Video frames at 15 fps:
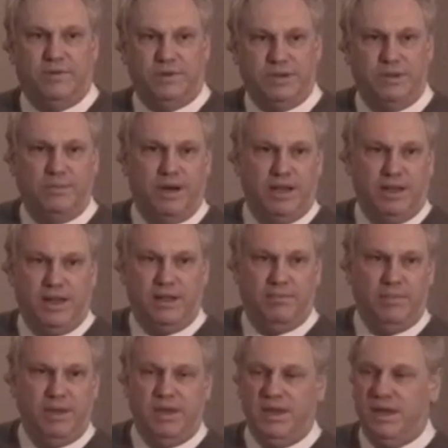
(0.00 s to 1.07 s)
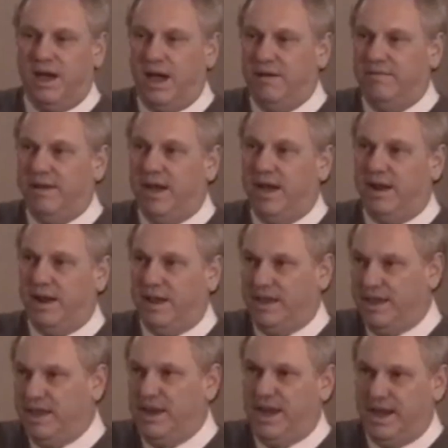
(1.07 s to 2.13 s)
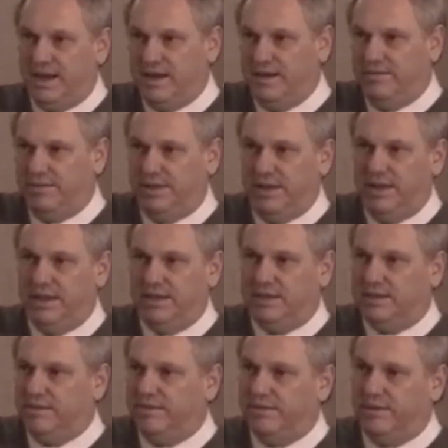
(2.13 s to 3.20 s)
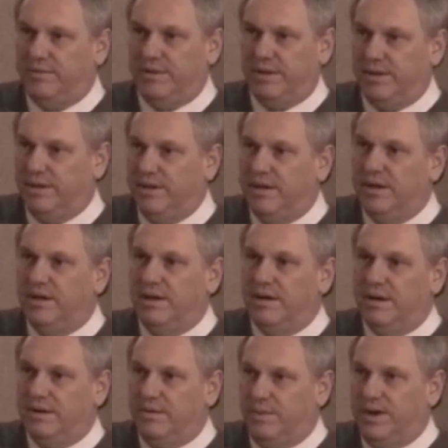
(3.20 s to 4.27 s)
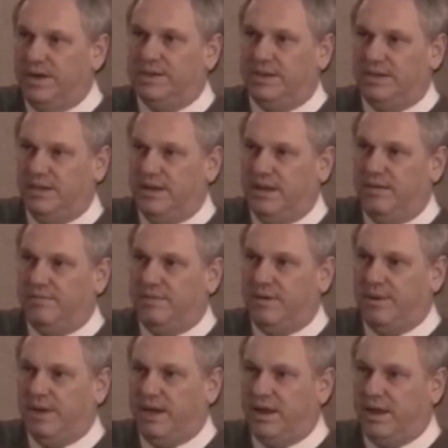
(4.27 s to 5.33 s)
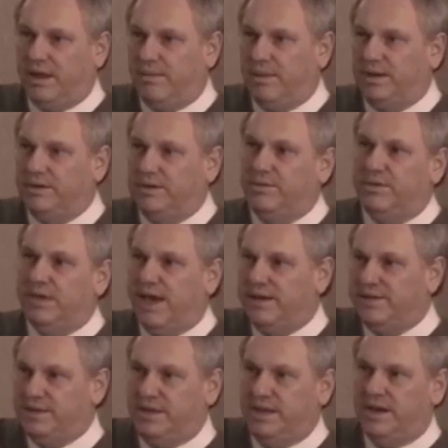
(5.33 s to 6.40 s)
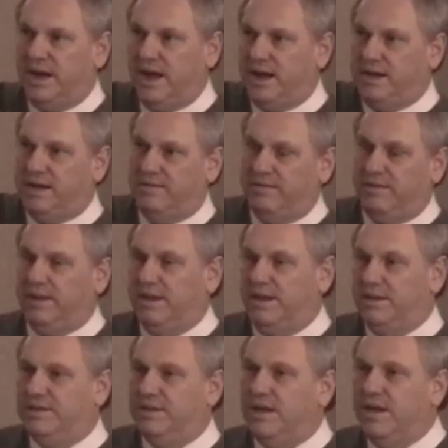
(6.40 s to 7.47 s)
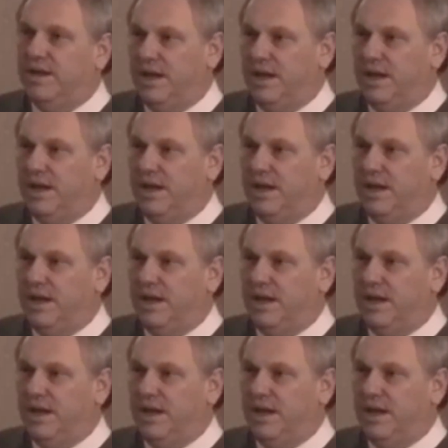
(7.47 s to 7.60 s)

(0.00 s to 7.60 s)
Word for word: for somebody like me, I've got like inactive leads of recently I've probably got like about 2,000 inactive leads.